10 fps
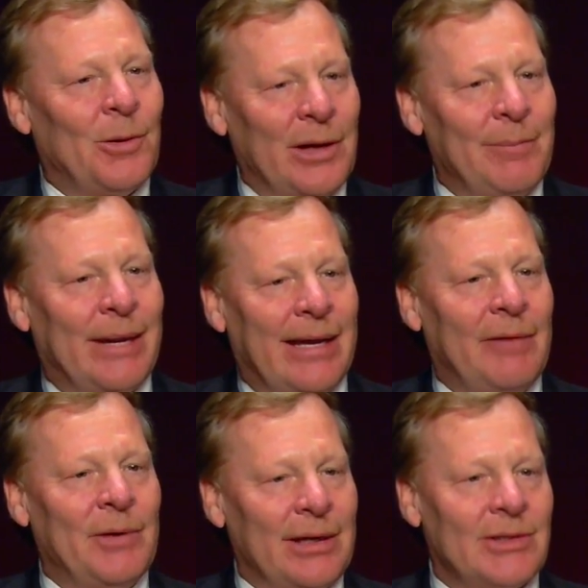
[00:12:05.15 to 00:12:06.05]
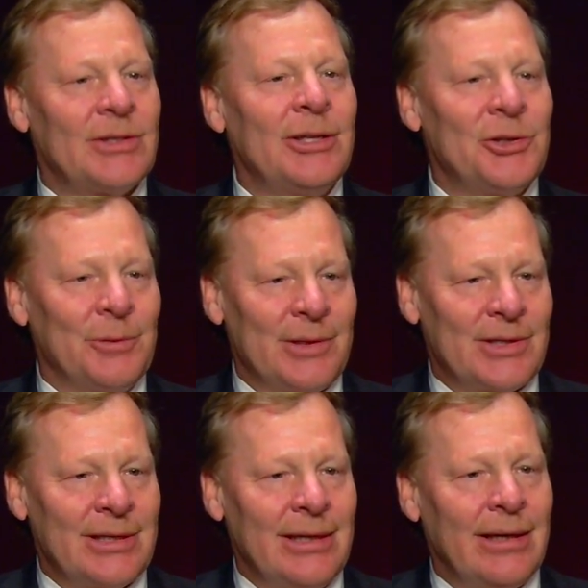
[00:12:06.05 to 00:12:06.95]
worry about every
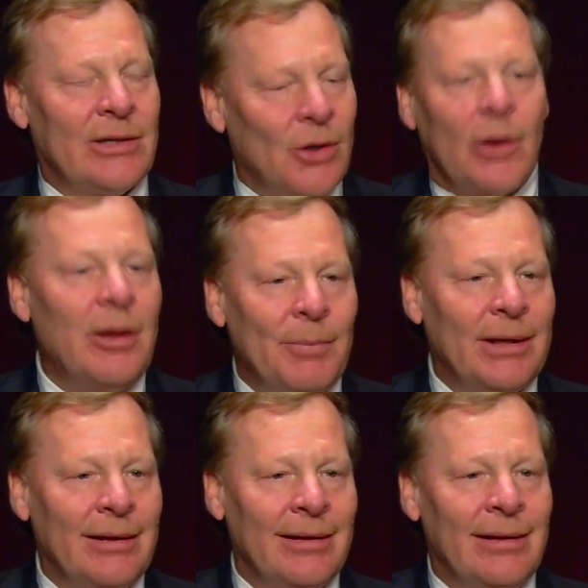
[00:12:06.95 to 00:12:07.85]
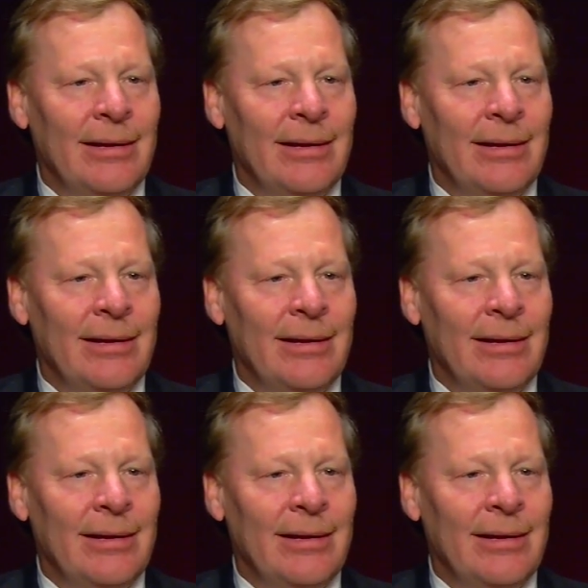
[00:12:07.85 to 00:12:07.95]
constituency. It's our company.